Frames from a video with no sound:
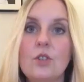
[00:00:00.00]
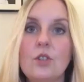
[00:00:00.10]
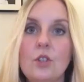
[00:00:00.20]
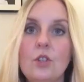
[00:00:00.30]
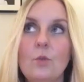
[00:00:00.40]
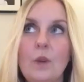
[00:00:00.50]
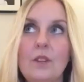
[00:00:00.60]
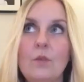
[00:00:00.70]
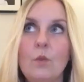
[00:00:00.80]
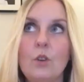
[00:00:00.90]
to do
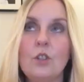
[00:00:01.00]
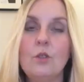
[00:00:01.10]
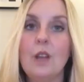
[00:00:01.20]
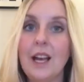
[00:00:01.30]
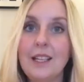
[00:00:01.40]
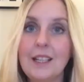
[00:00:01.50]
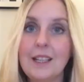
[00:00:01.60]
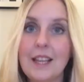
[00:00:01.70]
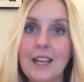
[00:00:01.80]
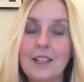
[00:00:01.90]
with what you like
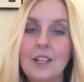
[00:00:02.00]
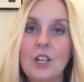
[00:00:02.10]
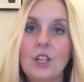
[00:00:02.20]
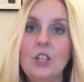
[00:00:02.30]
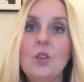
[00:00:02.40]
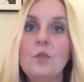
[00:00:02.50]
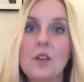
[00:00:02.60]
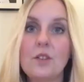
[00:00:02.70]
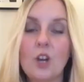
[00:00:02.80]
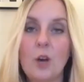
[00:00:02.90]
then. You would
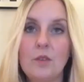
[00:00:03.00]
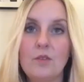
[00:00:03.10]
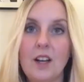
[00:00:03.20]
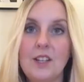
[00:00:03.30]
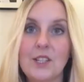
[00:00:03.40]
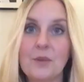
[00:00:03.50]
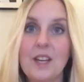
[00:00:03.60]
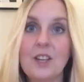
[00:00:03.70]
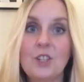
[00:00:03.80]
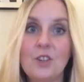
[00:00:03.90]
own the copyright to
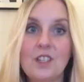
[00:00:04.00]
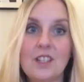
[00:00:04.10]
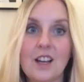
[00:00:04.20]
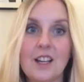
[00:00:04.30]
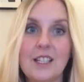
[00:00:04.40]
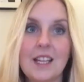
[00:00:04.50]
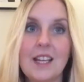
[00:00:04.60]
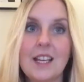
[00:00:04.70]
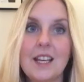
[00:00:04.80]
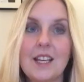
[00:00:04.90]
it because you've designed
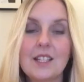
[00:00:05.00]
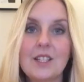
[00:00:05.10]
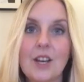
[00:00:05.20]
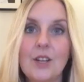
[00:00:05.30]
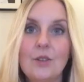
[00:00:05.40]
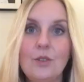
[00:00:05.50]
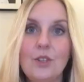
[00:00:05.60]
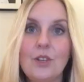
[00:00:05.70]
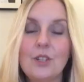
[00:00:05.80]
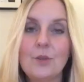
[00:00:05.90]
it so
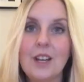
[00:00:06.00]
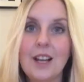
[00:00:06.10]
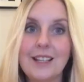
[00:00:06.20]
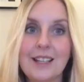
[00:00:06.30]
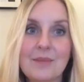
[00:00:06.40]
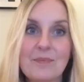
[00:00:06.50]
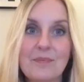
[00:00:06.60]
you can do what you like.